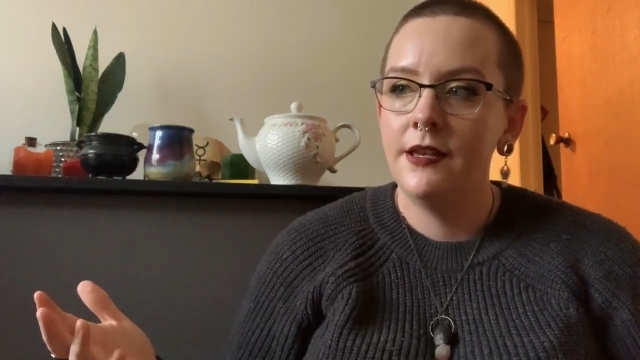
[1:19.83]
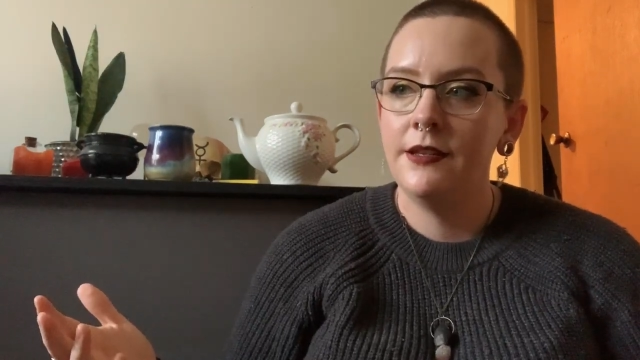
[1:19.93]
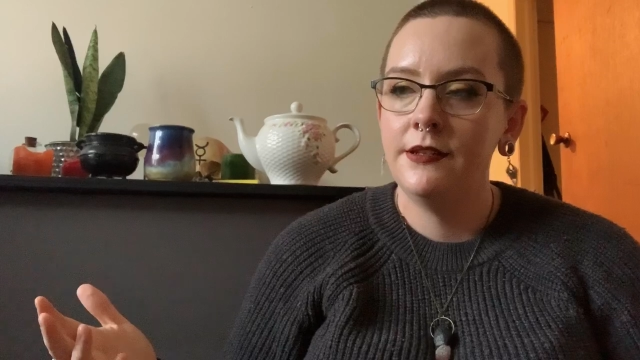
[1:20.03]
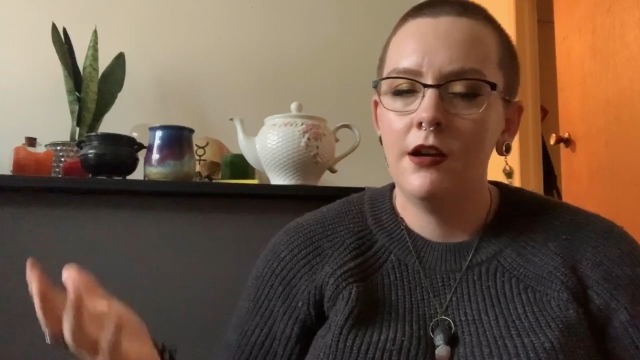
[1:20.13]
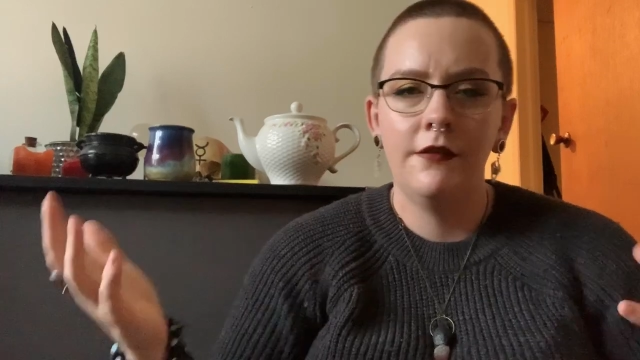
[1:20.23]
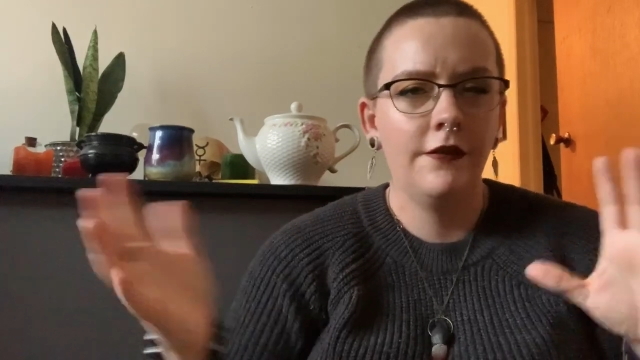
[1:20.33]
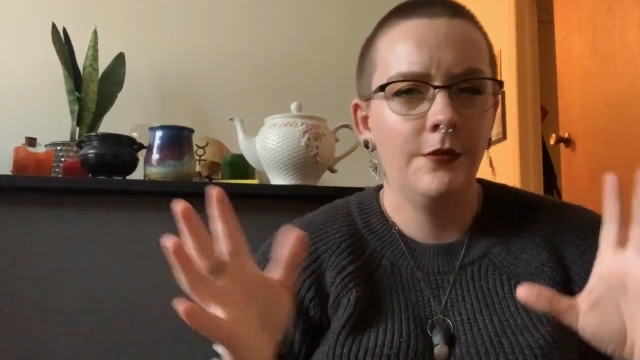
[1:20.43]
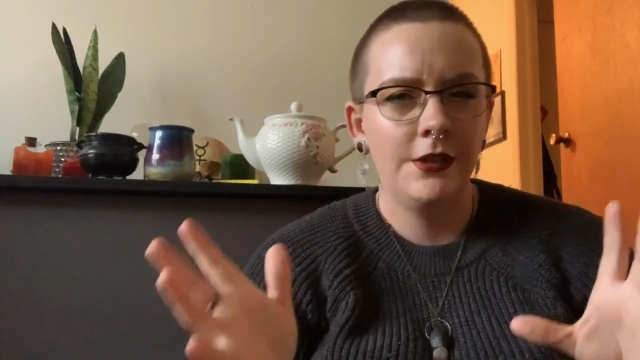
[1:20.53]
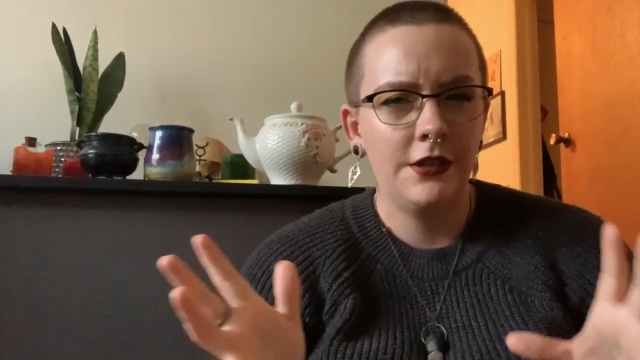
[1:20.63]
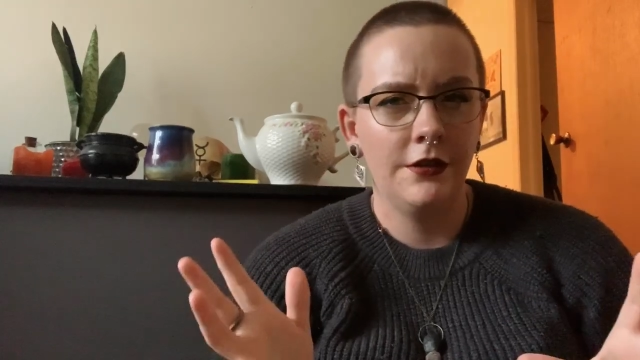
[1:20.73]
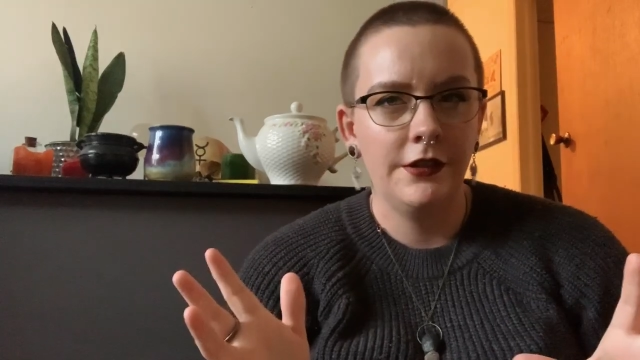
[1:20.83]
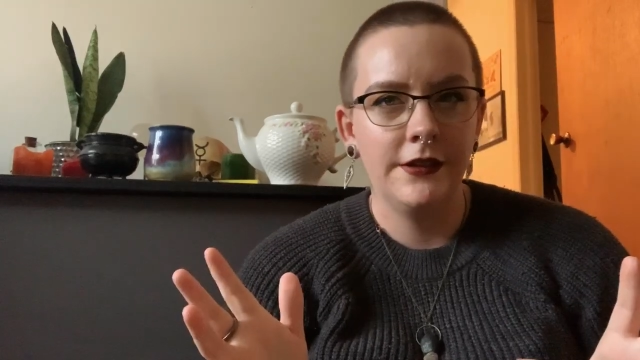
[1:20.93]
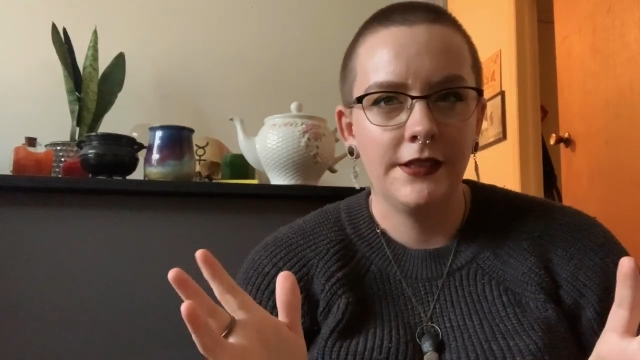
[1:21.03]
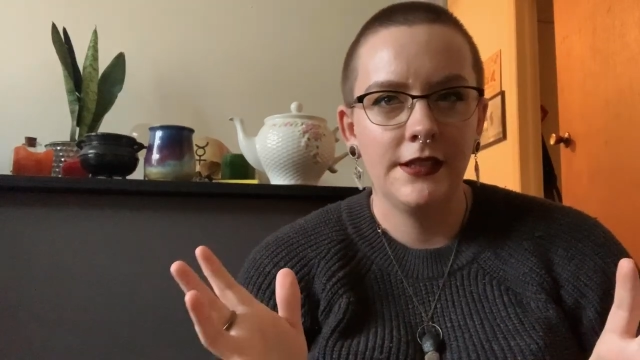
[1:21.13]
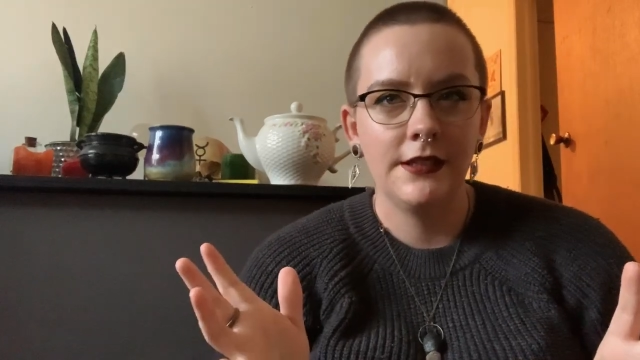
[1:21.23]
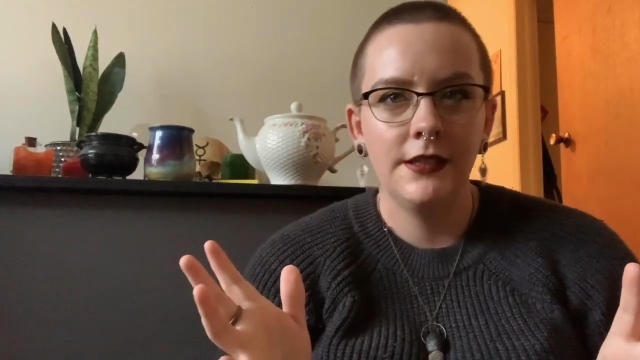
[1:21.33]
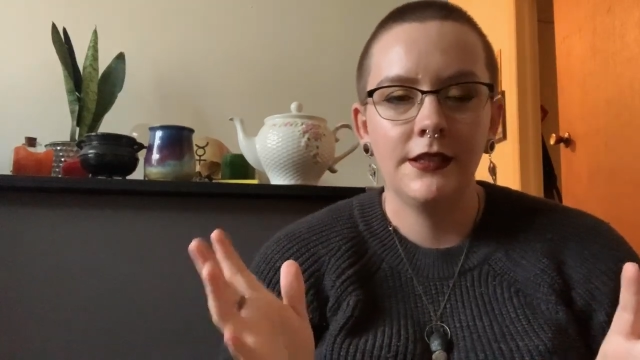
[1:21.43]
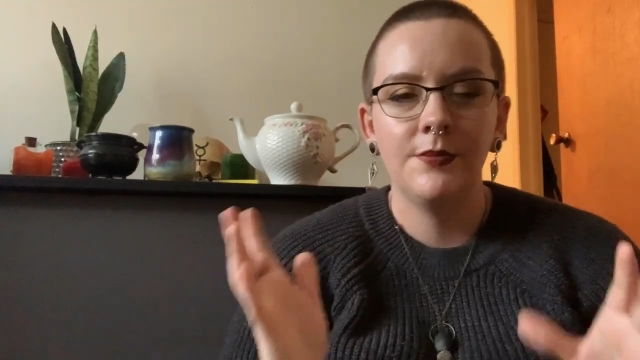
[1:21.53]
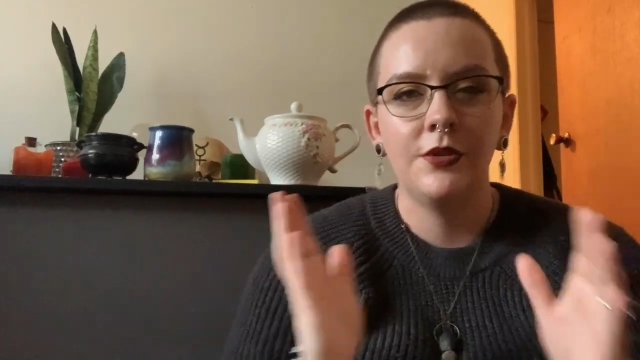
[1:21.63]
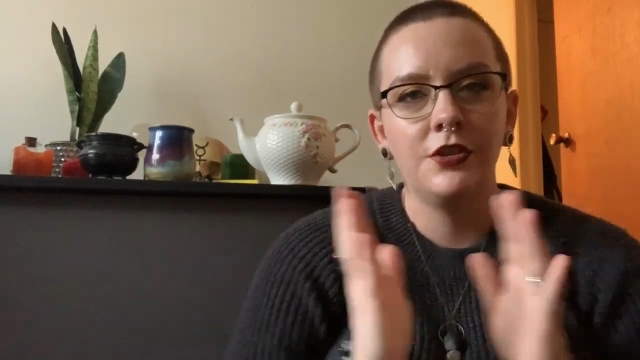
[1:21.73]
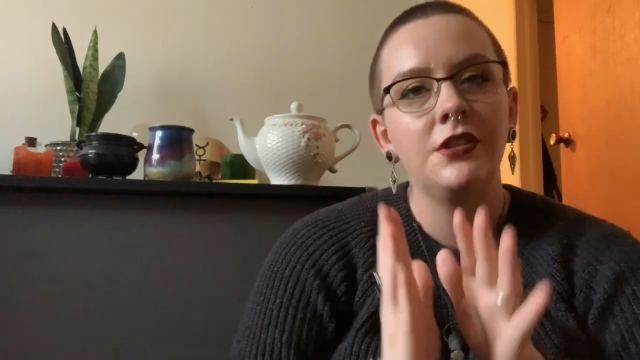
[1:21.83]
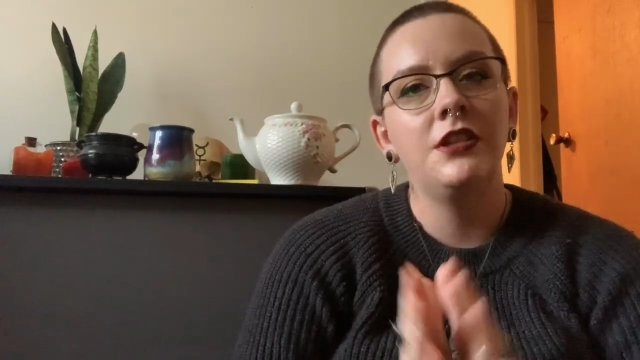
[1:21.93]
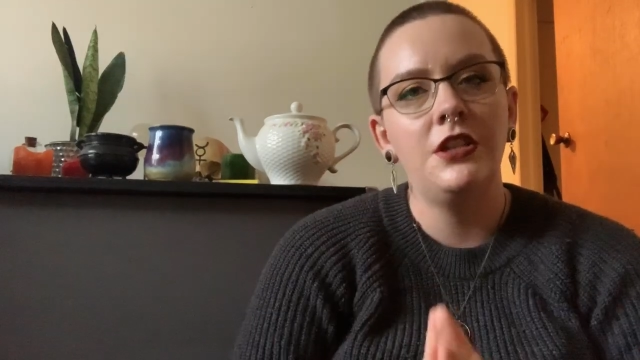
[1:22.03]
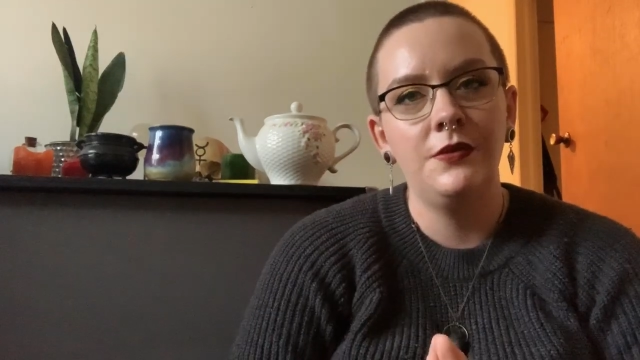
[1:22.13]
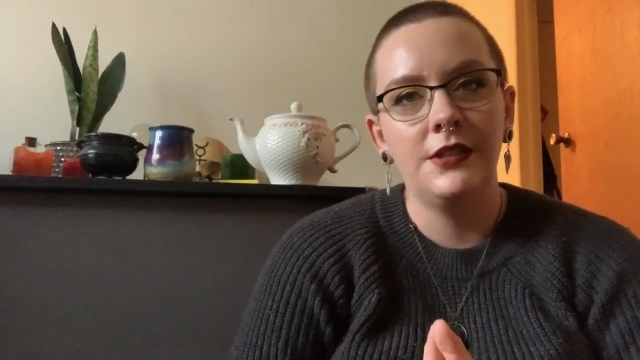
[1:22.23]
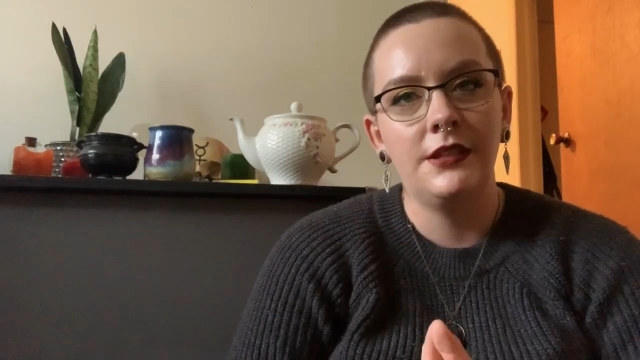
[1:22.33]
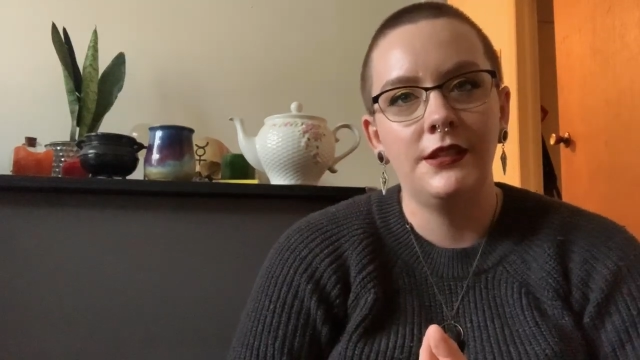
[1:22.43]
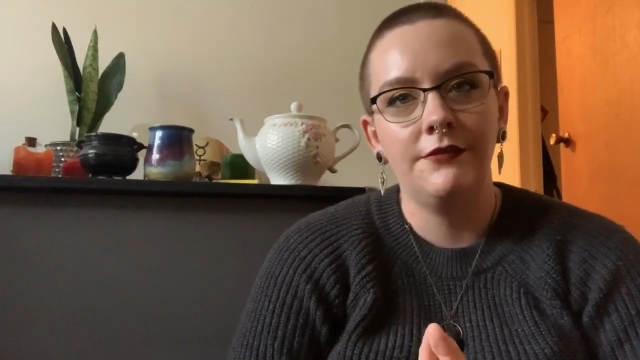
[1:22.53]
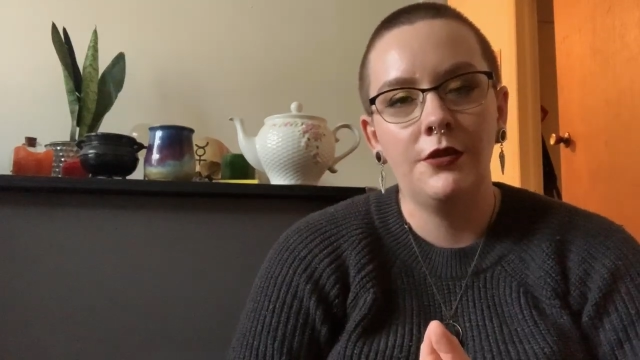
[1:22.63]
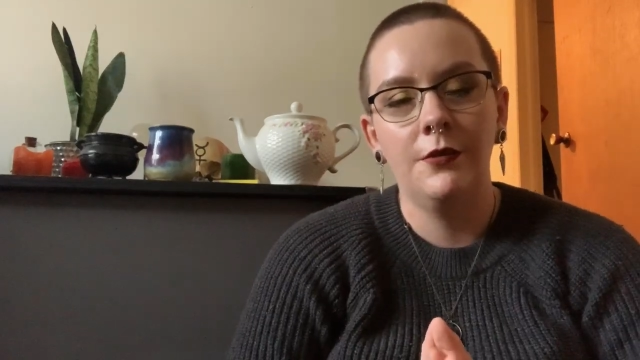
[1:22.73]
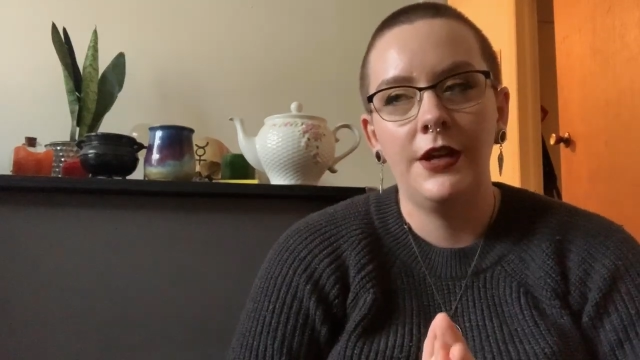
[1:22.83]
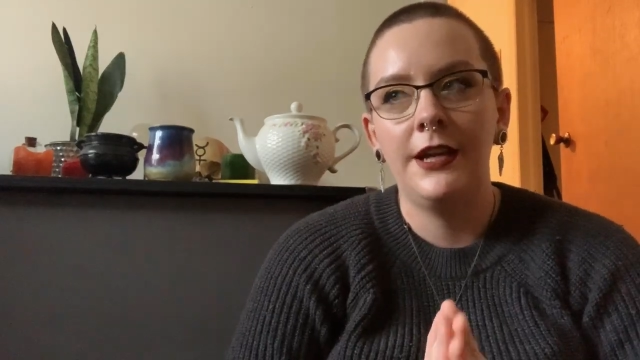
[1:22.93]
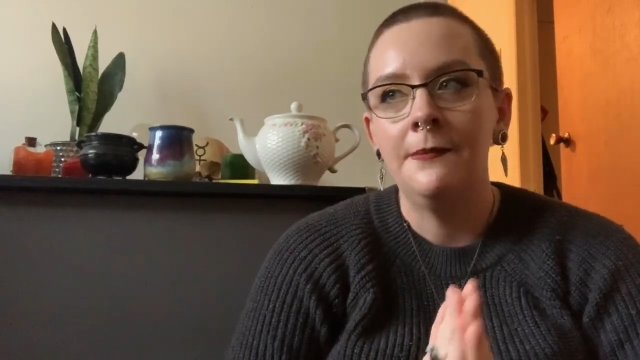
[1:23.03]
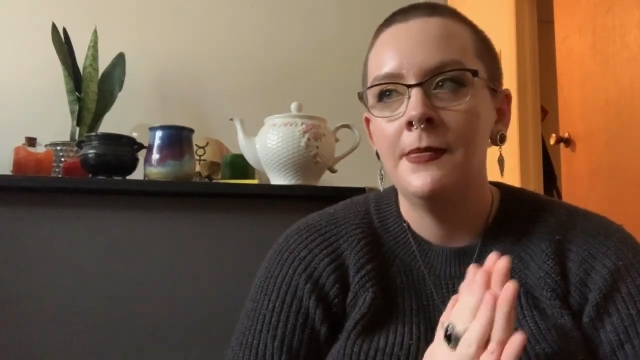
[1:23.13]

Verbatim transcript: not for a materialistic sense, but just to use it in a different way.